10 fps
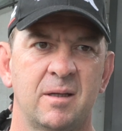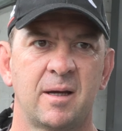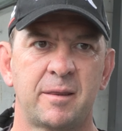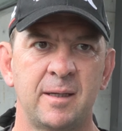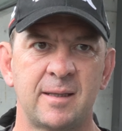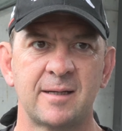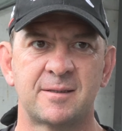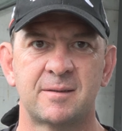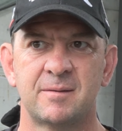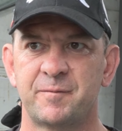I think
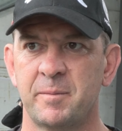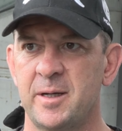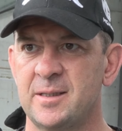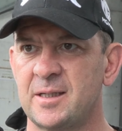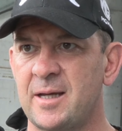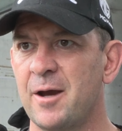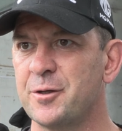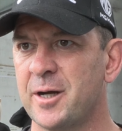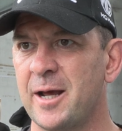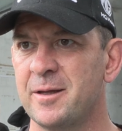that's for me as a
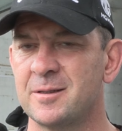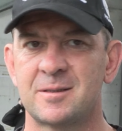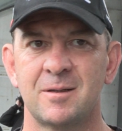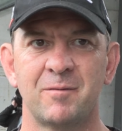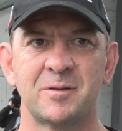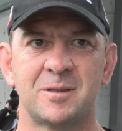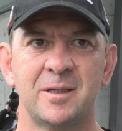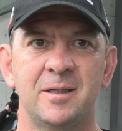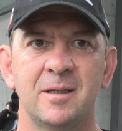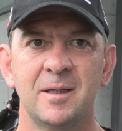coach. I know there's
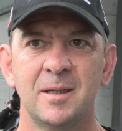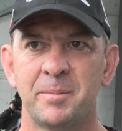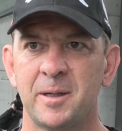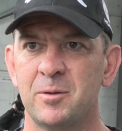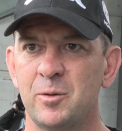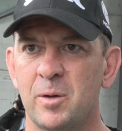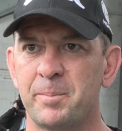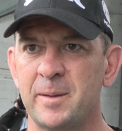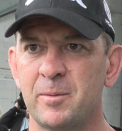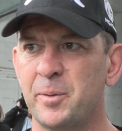obviously people who
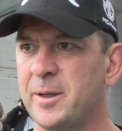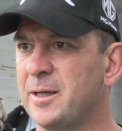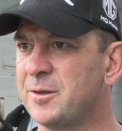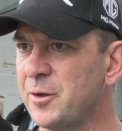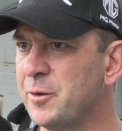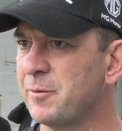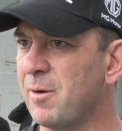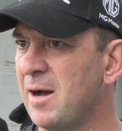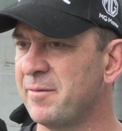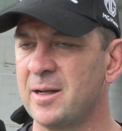want people put in sooner
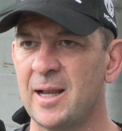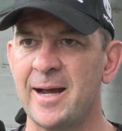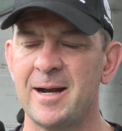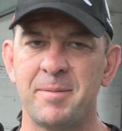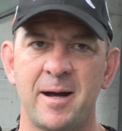rather mm. than later.